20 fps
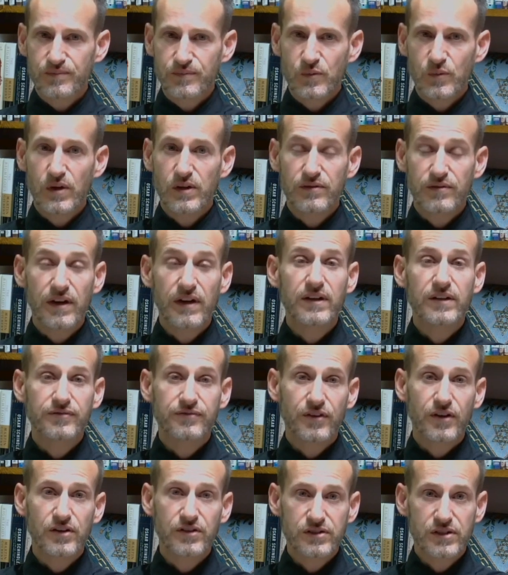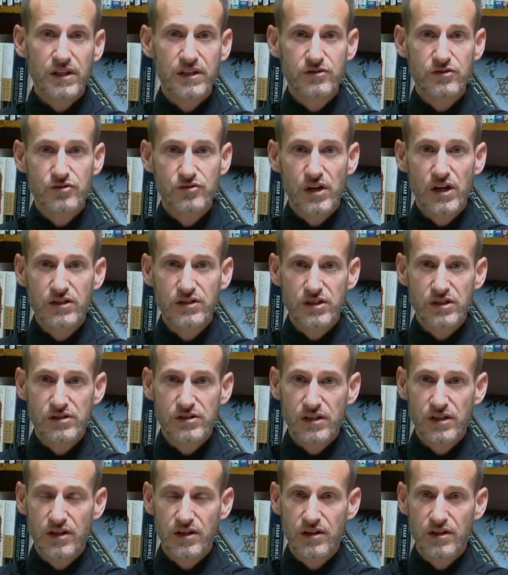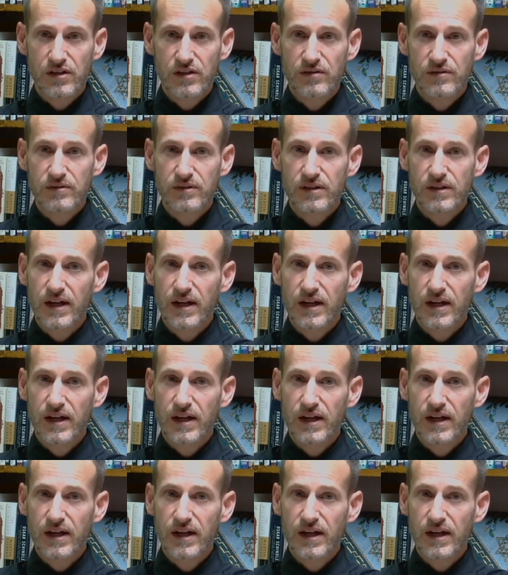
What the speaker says: Well, the very first instructions here